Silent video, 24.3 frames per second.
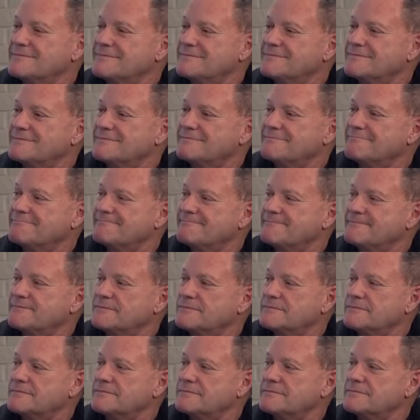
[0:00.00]

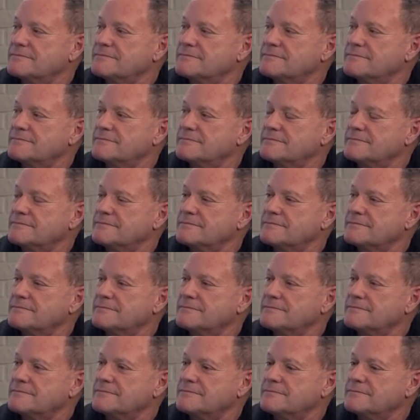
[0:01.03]

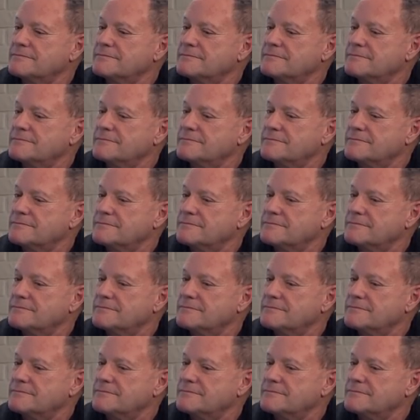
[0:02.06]
No words are spoken by the person on screen.